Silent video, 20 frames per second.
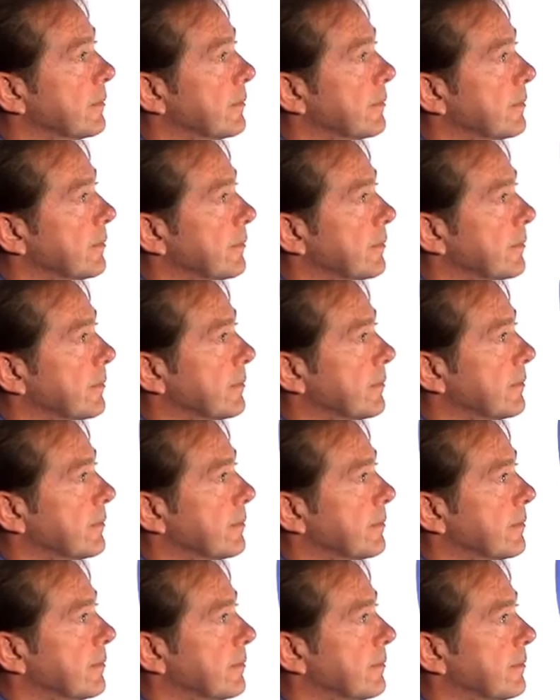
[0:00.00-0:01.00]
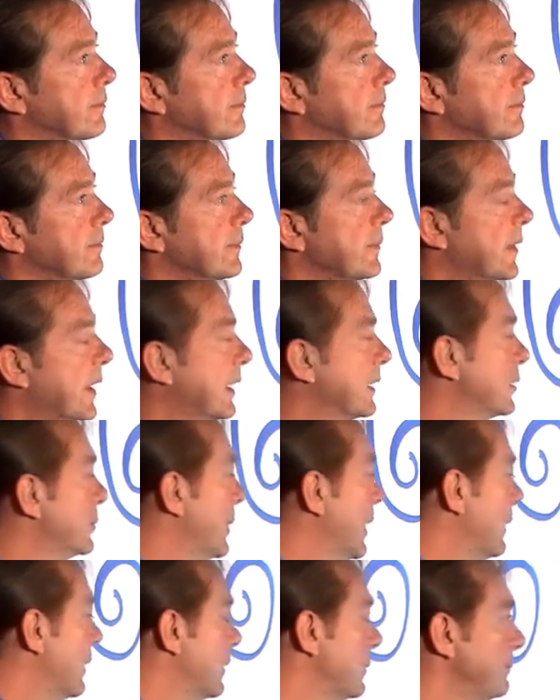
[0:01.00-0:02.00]
All right, then. Okay. Thanks,
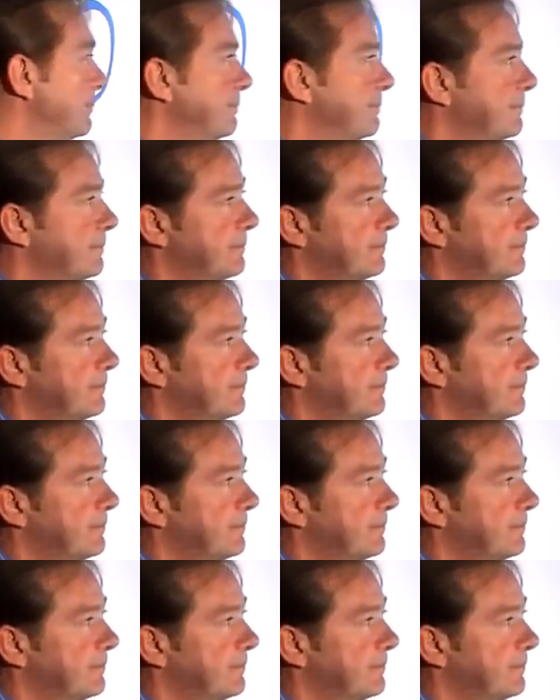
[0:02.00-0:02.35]
Paolo.